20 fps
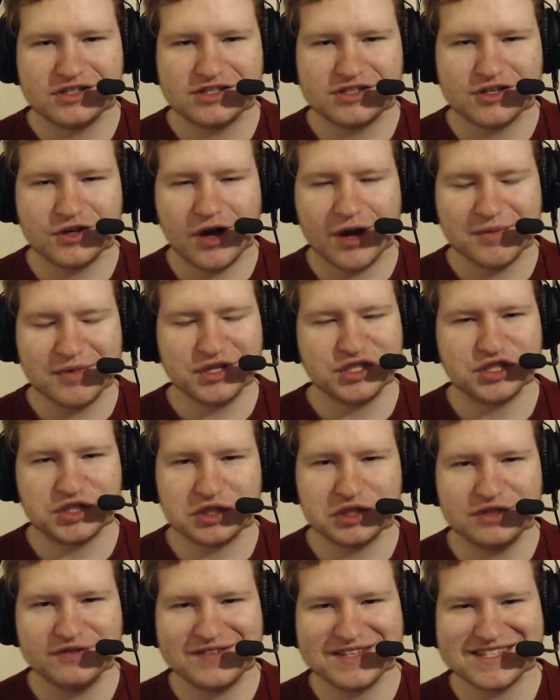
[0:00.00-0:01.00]
So I'm not
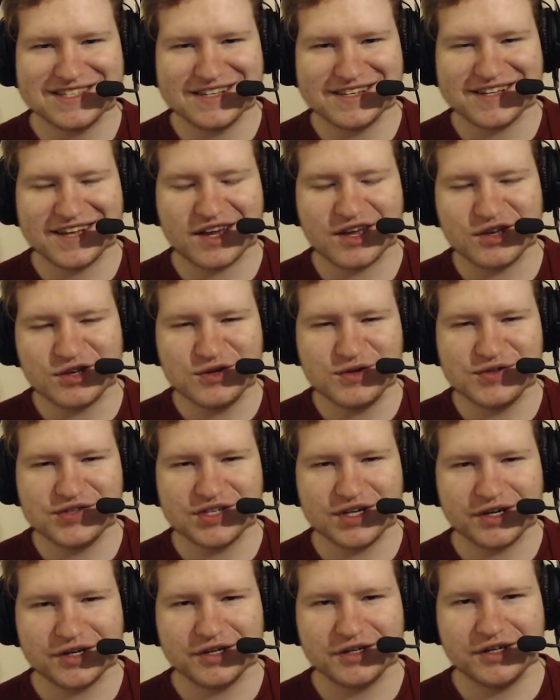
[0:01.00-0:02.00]
sure if this is like a
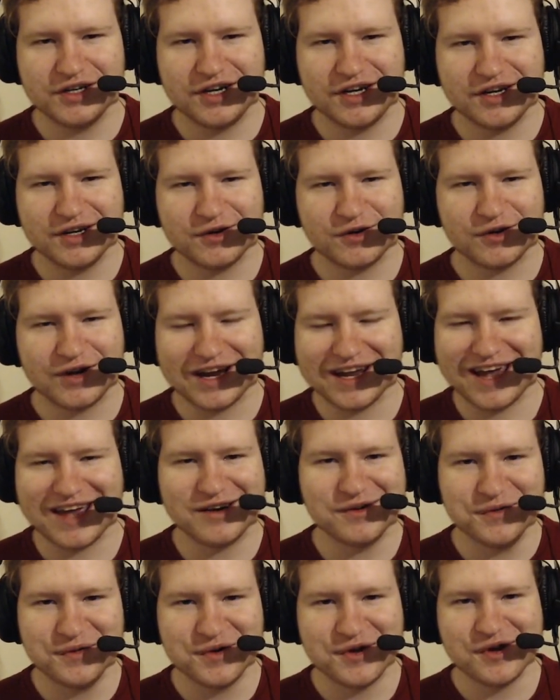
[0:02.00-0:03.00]
new song or not, or like
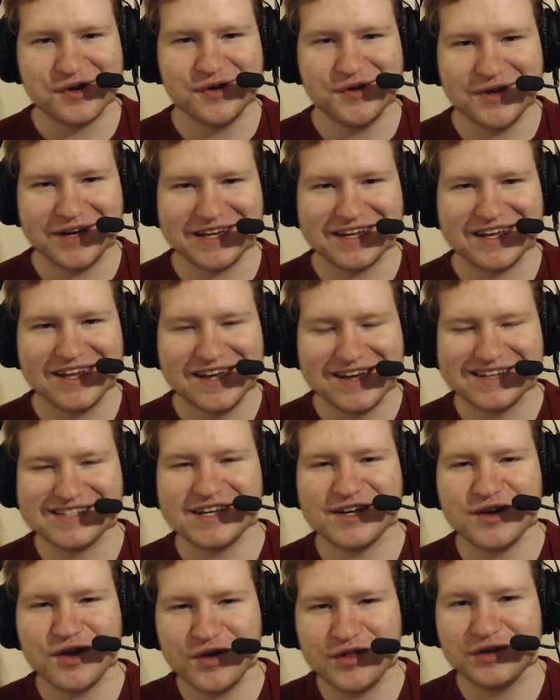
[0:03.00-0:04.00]
I don't know, like
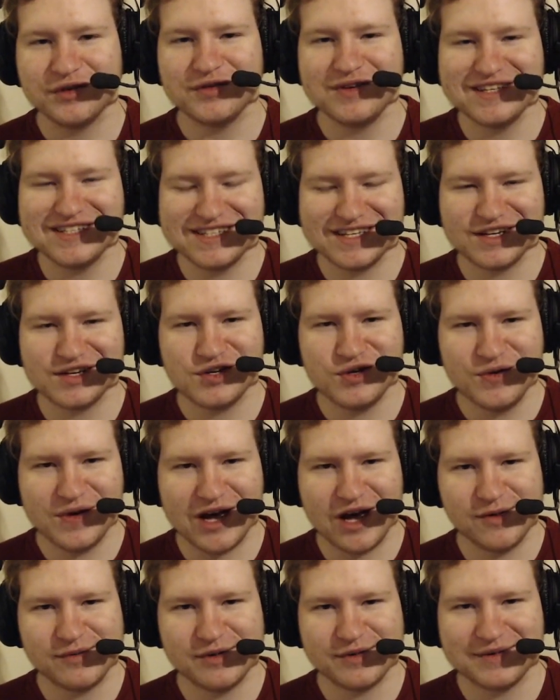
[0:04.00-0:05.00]
because I know they're releasing a
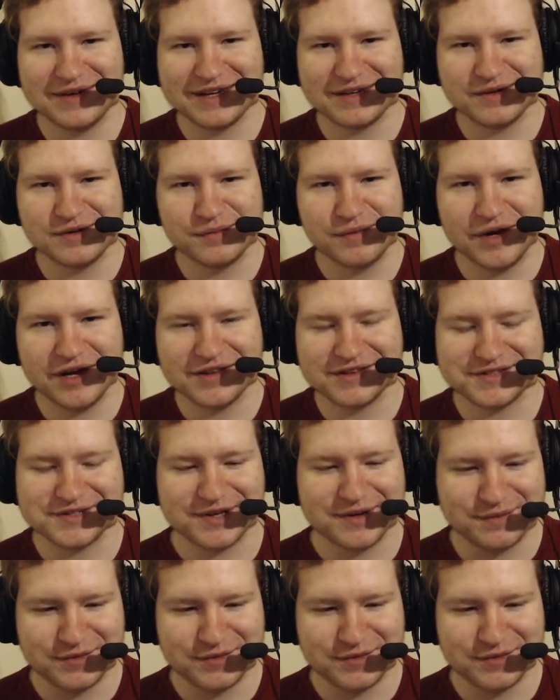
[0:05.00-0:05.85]
new album in a month.